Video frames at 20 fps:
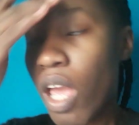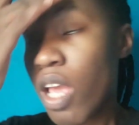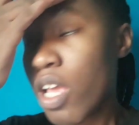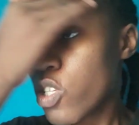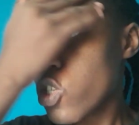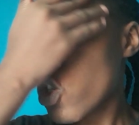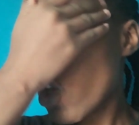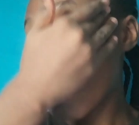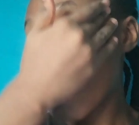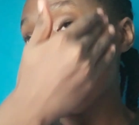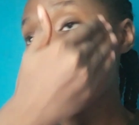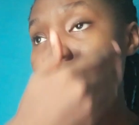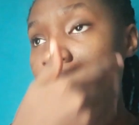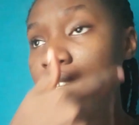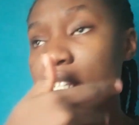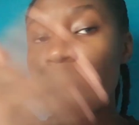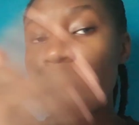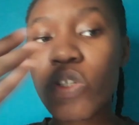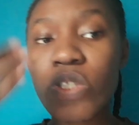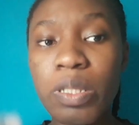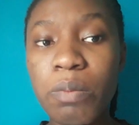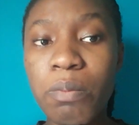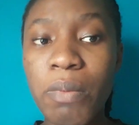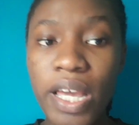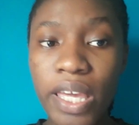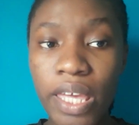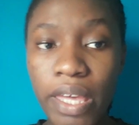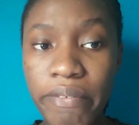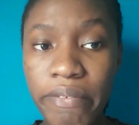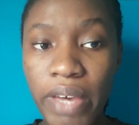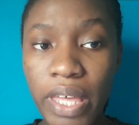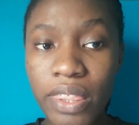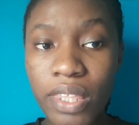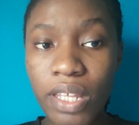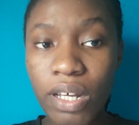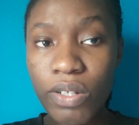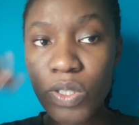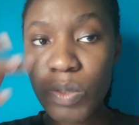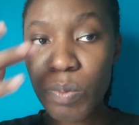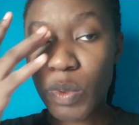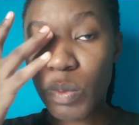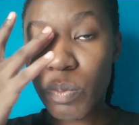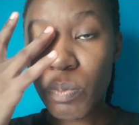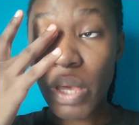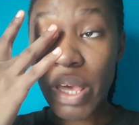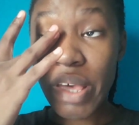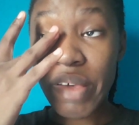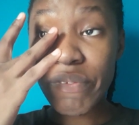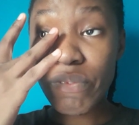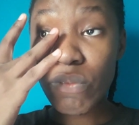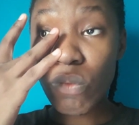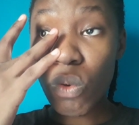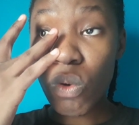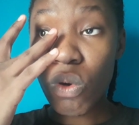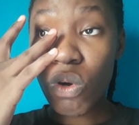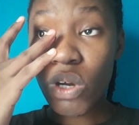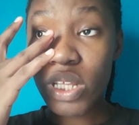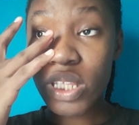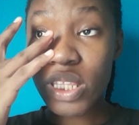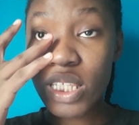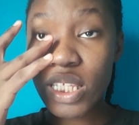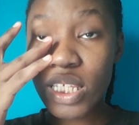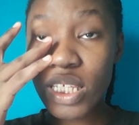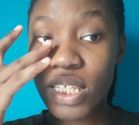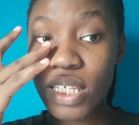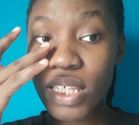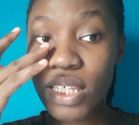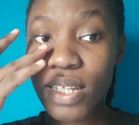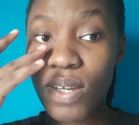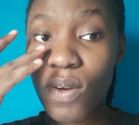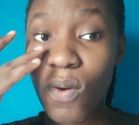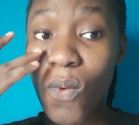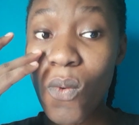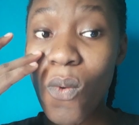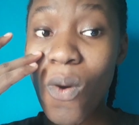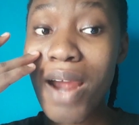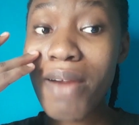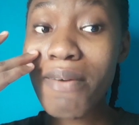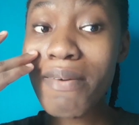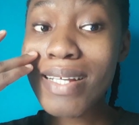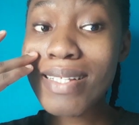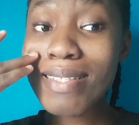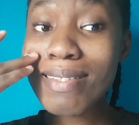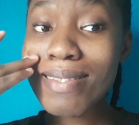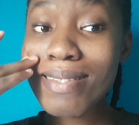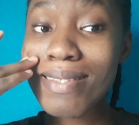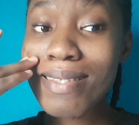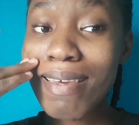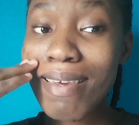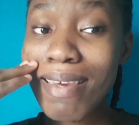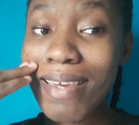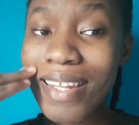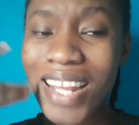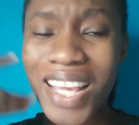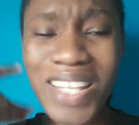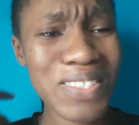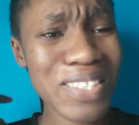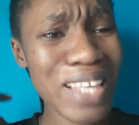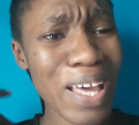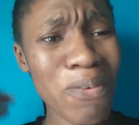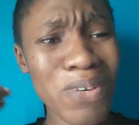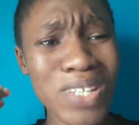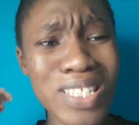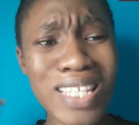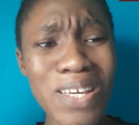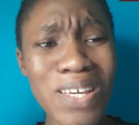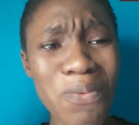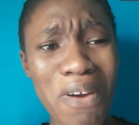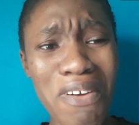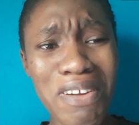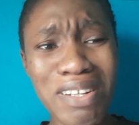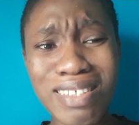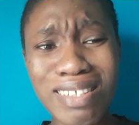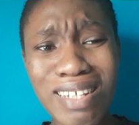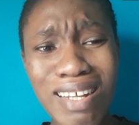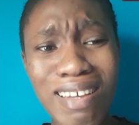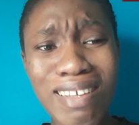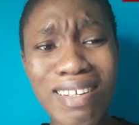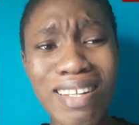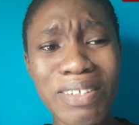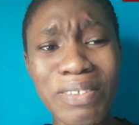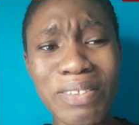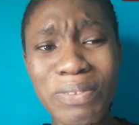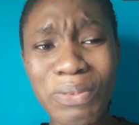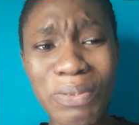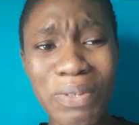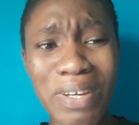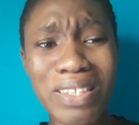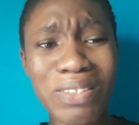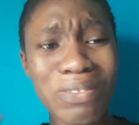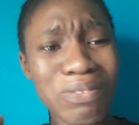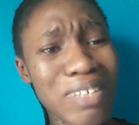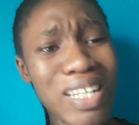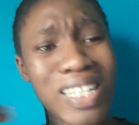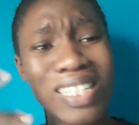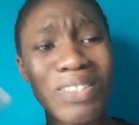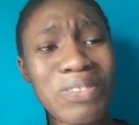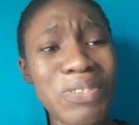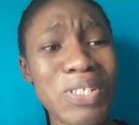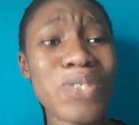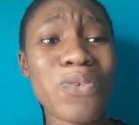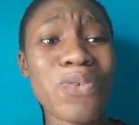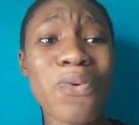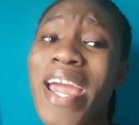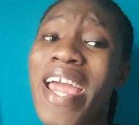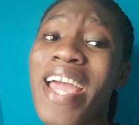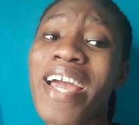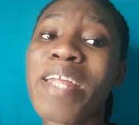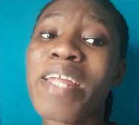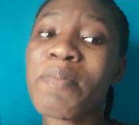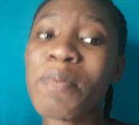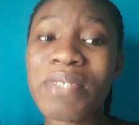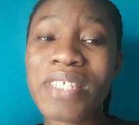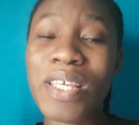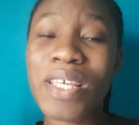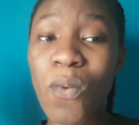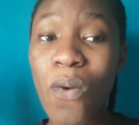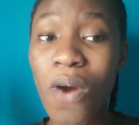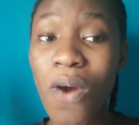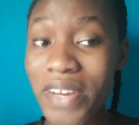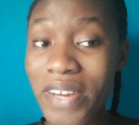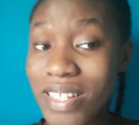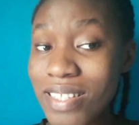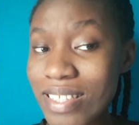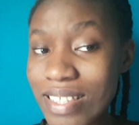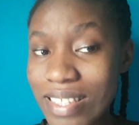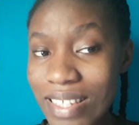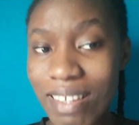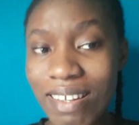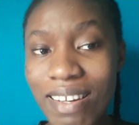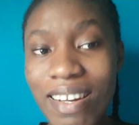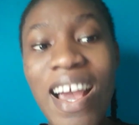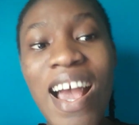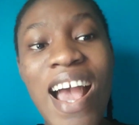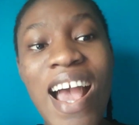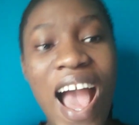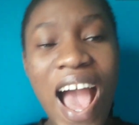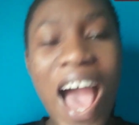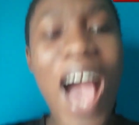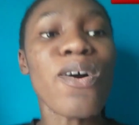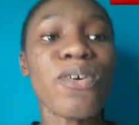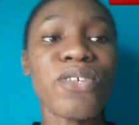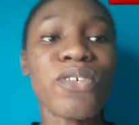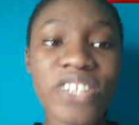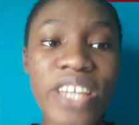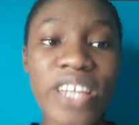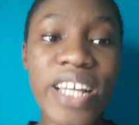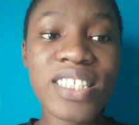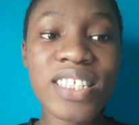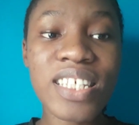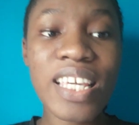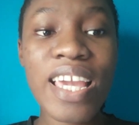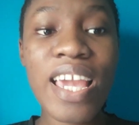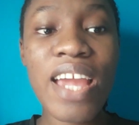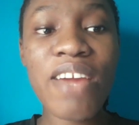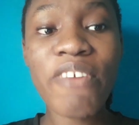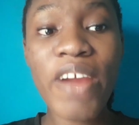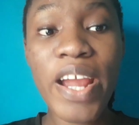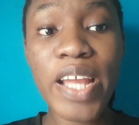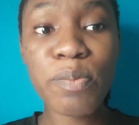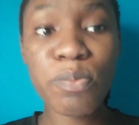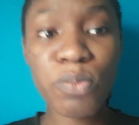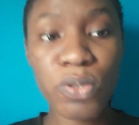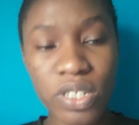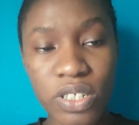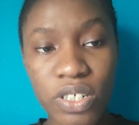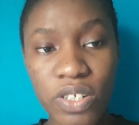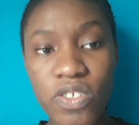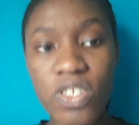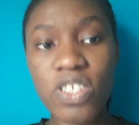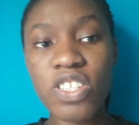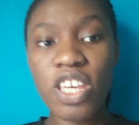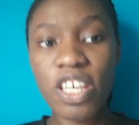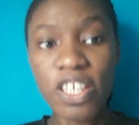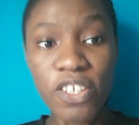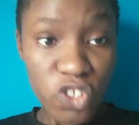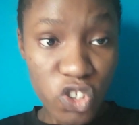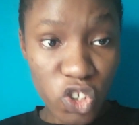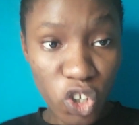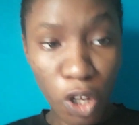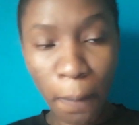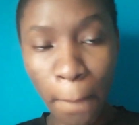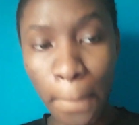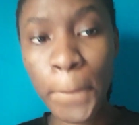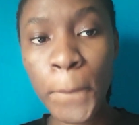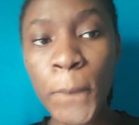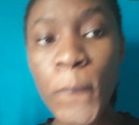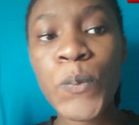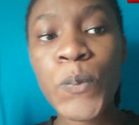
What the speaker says: so I'm trying to go to the market right now to prepare for the quarantine. I was saying quarantine. I don't know. It's quite. I heard people saying quarantine. I will check the right pronunciation